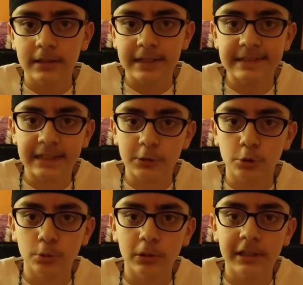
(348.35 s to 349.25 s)
Is that
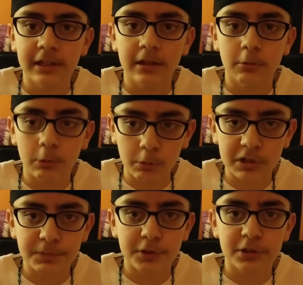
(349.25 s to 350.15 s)
truly what we're
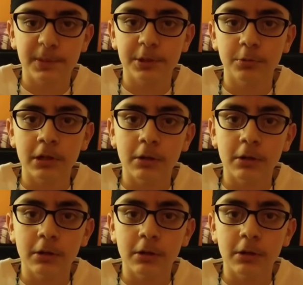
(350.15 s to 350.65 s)
supposed to be doing?